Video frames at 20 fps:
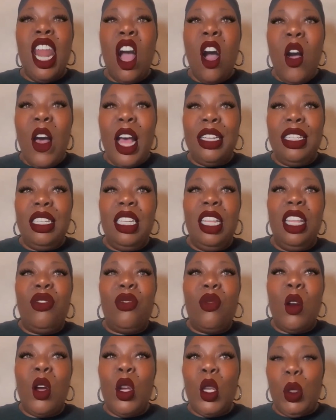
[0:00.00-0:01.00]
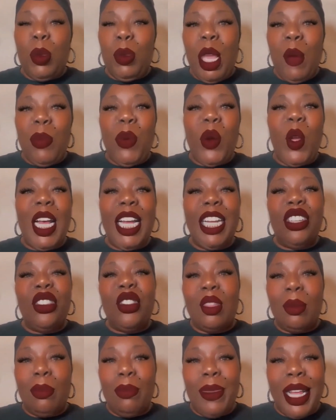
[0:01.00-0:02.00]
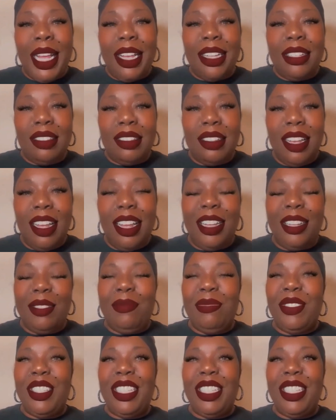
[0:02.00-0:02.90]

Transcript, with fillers: I know how she throws people under the bus.